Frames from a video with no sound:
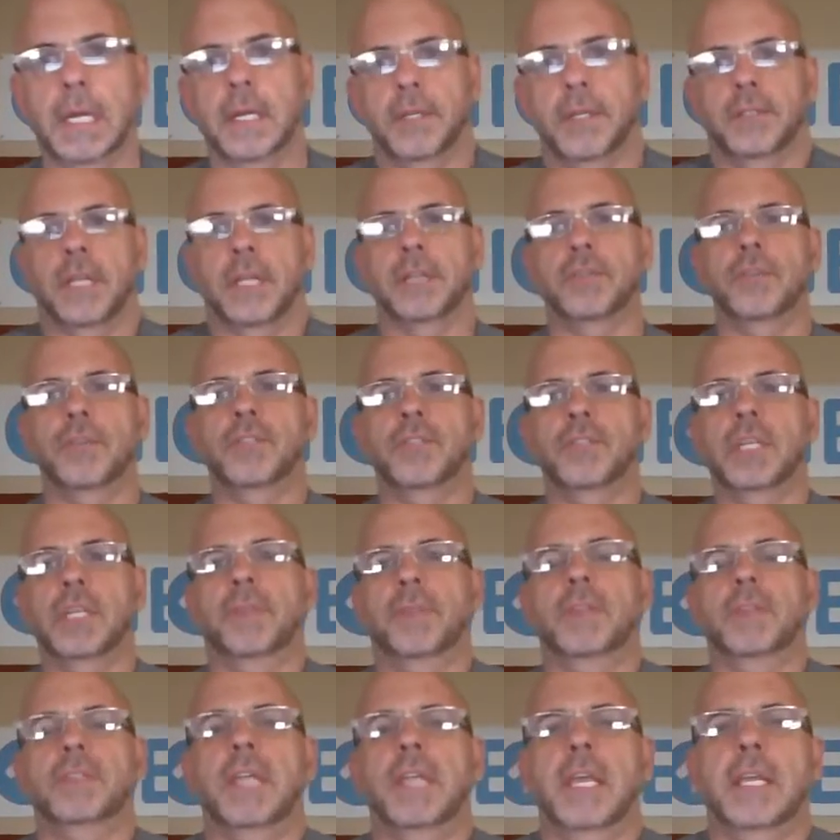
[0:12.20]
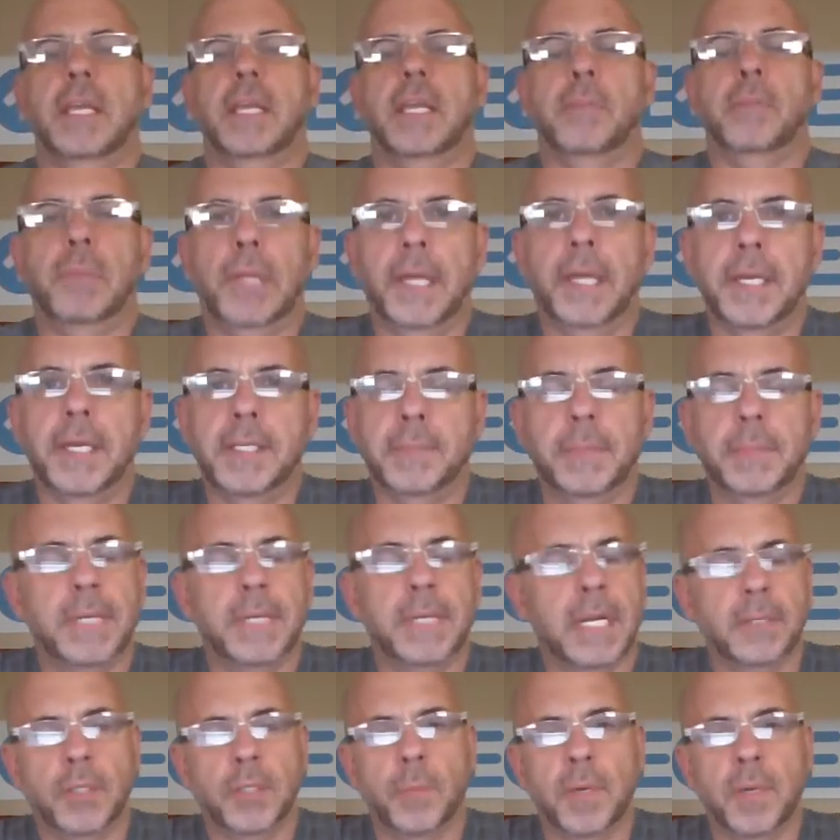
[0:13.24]
censorship that's taking place, but
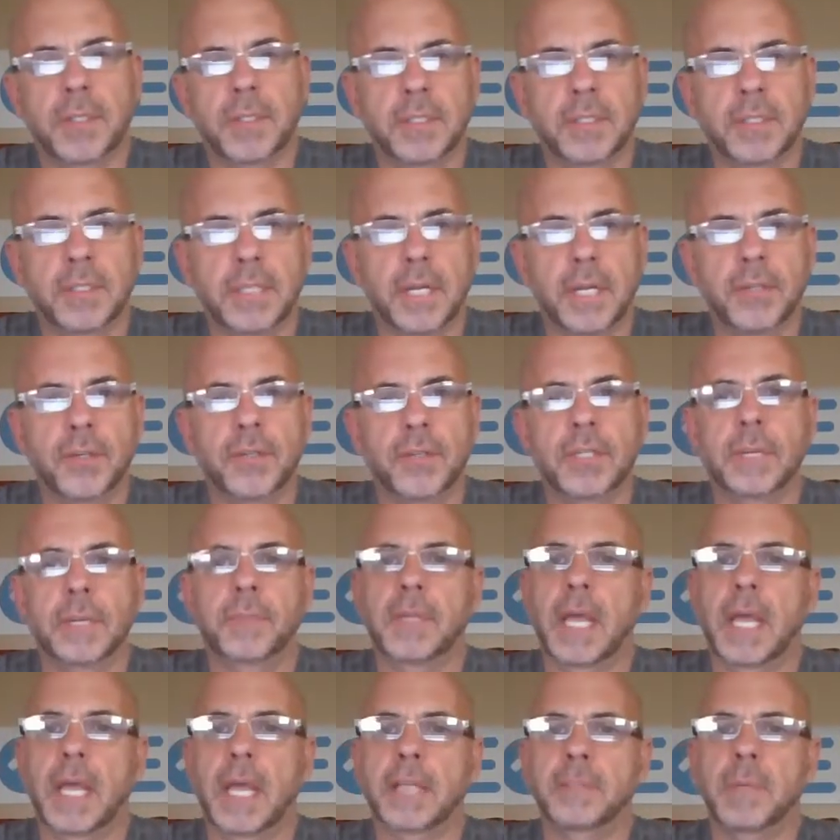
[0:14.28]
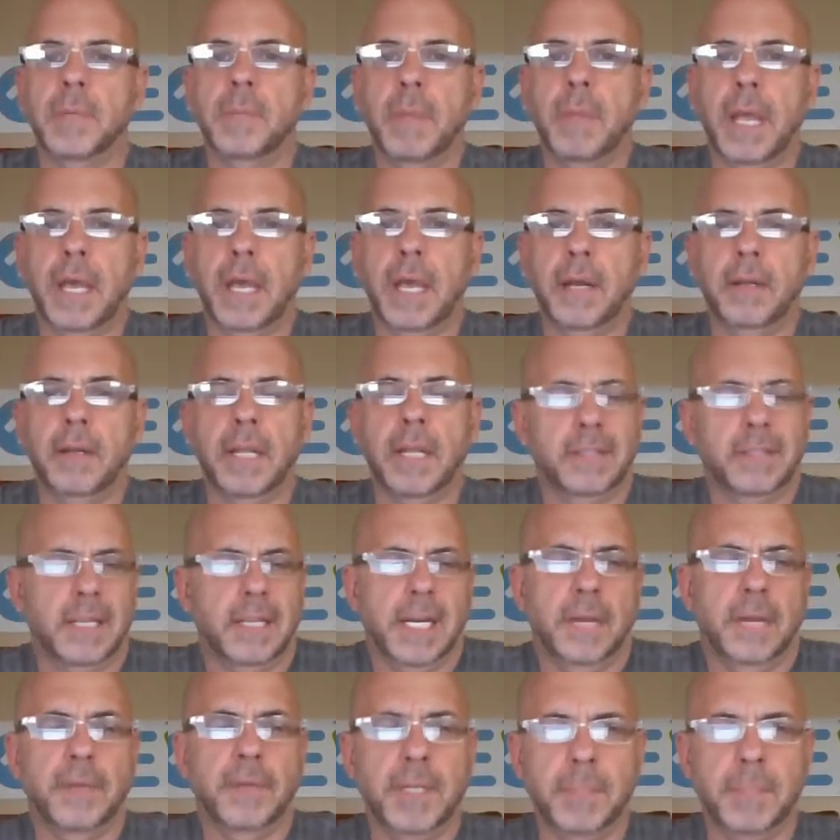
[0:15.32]
not so much the censorship has me mad. That's
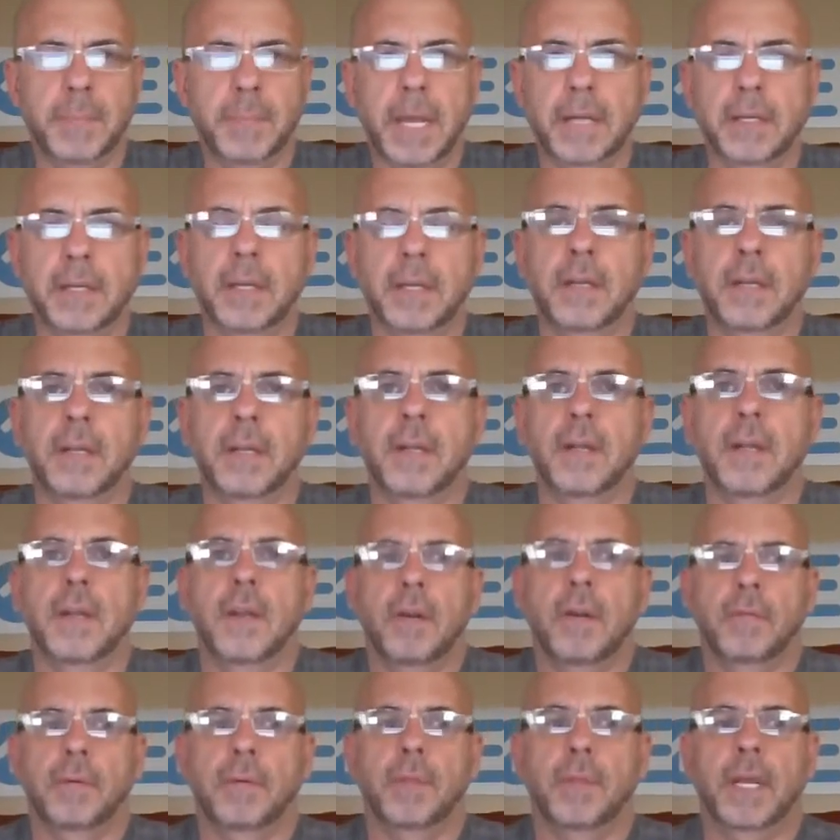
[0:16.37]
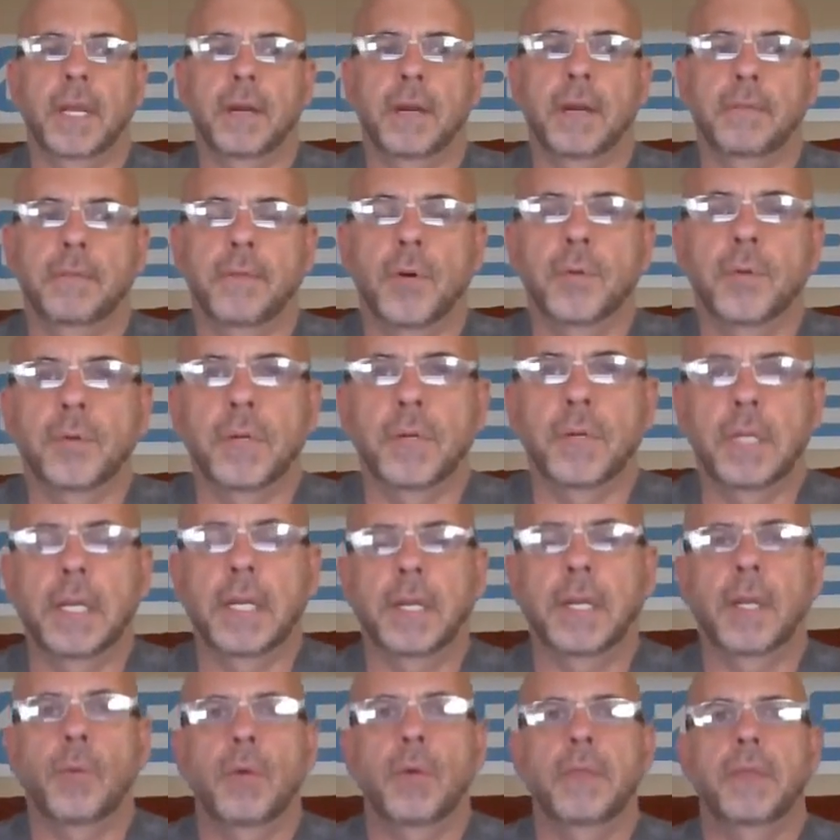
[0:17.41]
kind of expected from the kind of folks we're
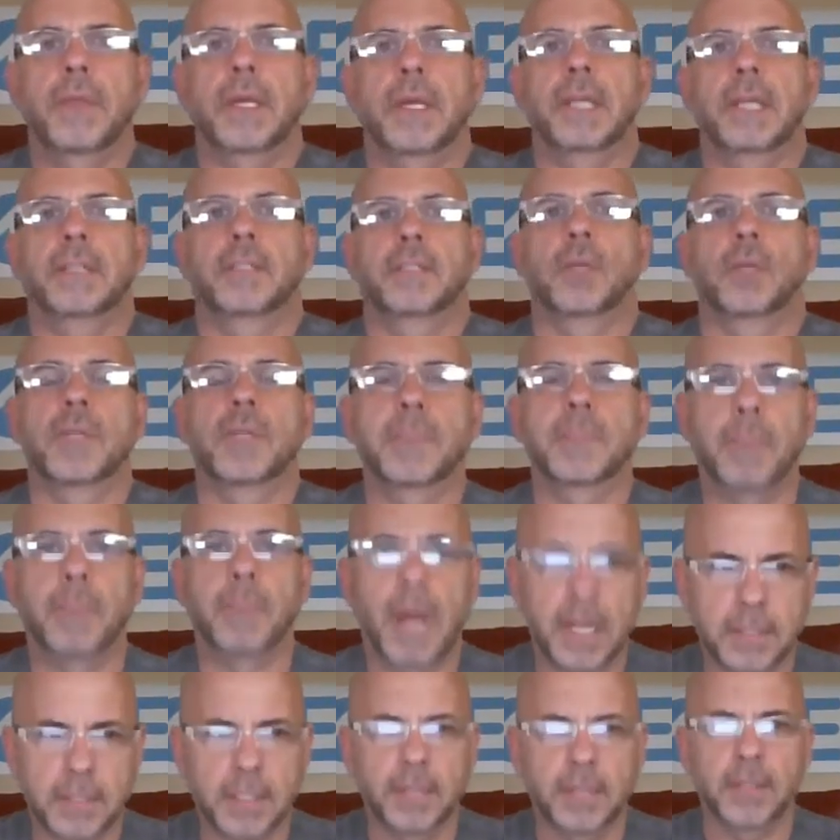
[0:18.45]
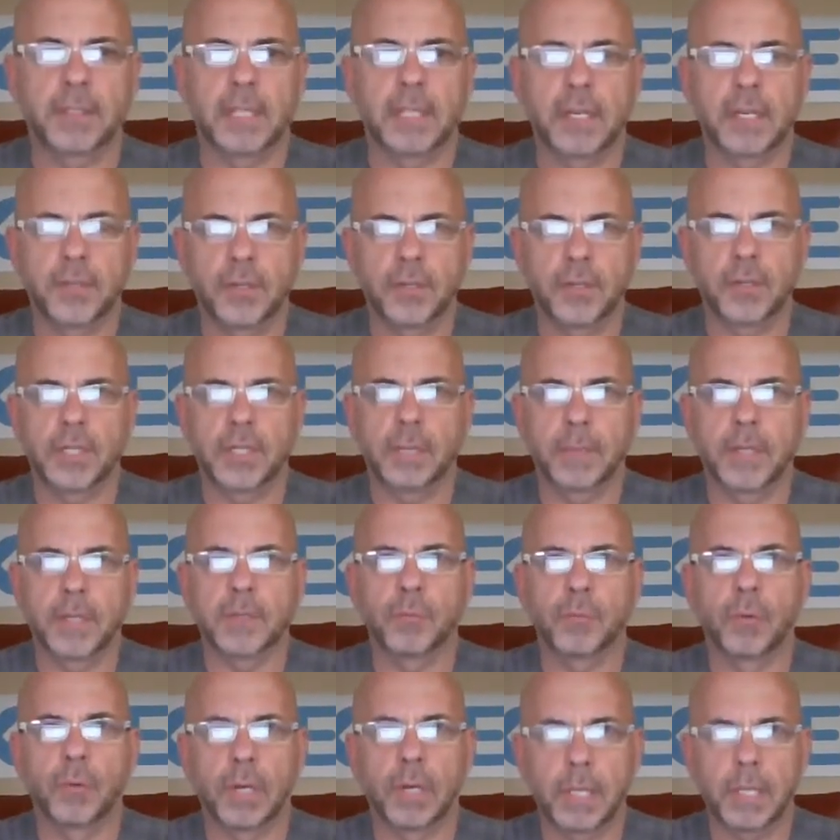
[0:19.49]
dealing with. It's the response to the censorship
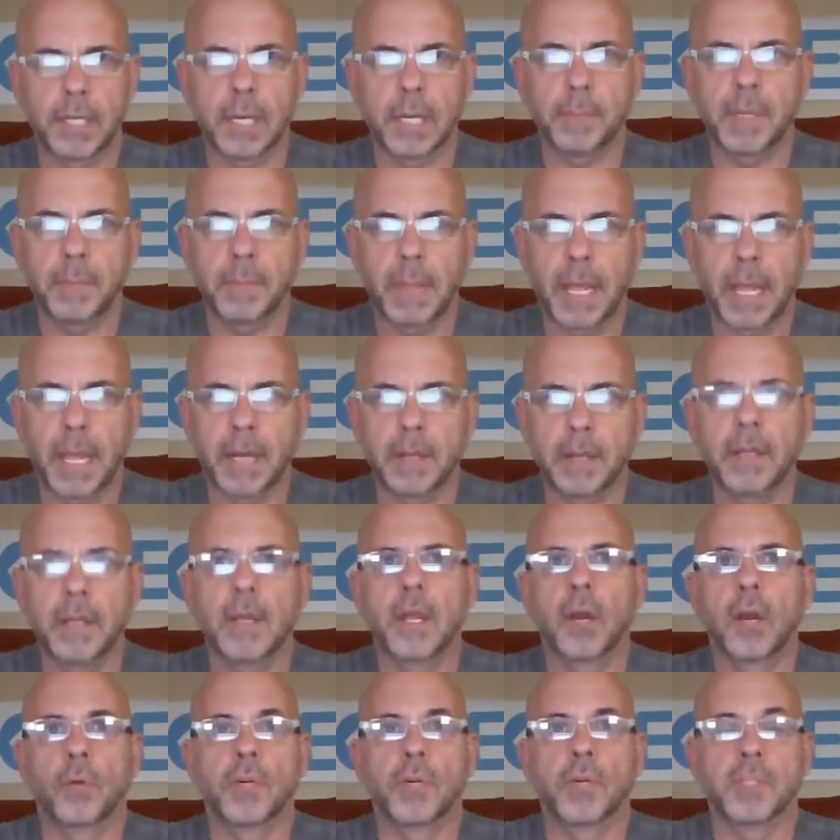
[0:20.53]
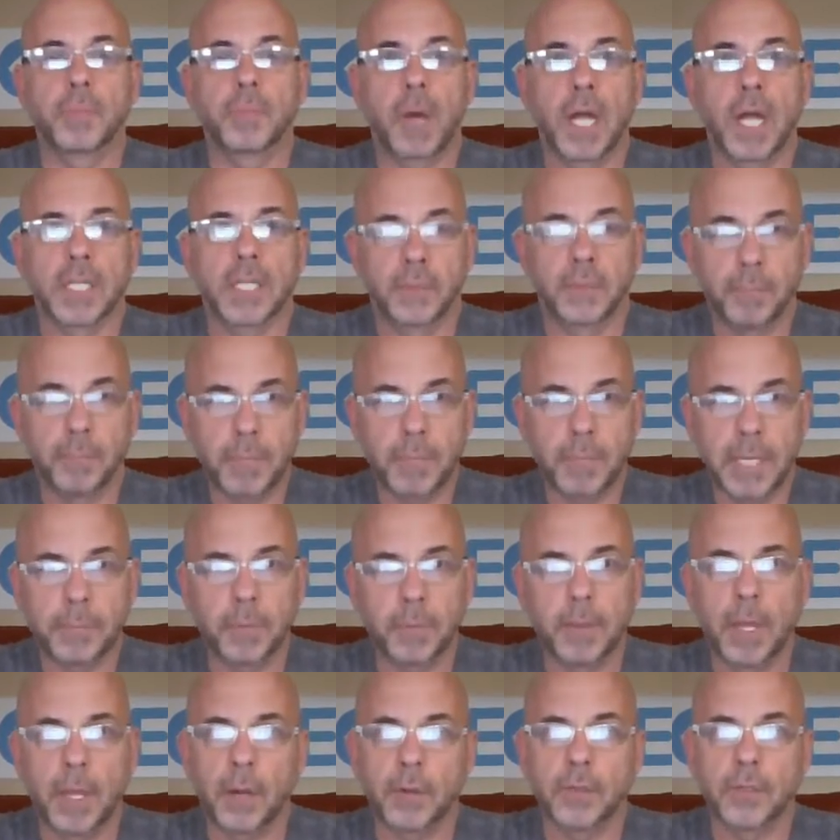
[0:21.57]
that's really got me mad. Response from
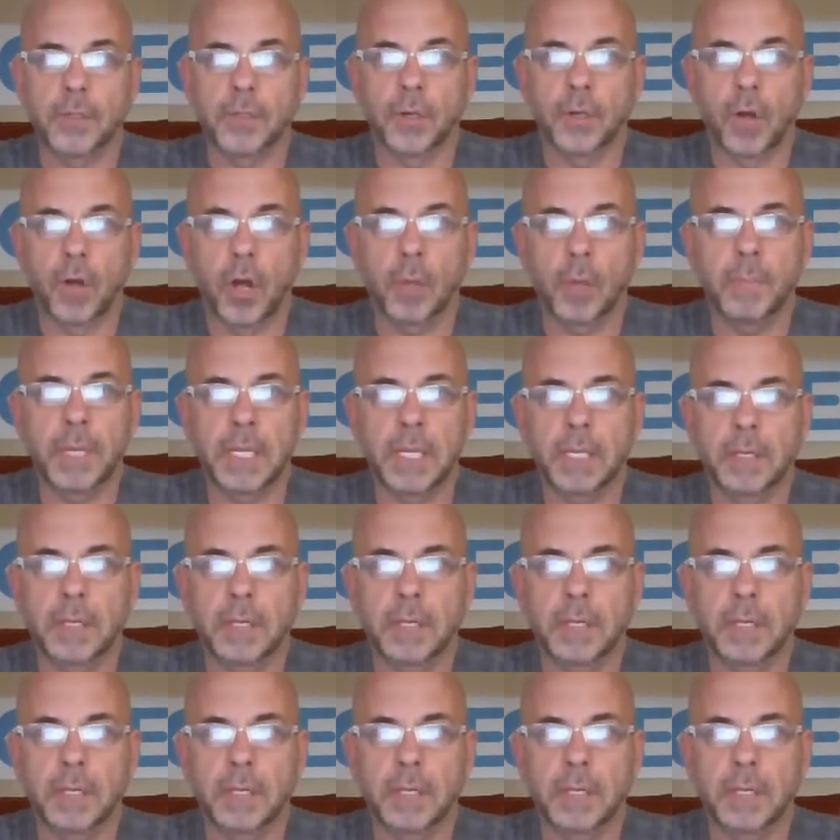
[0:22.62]
people that should all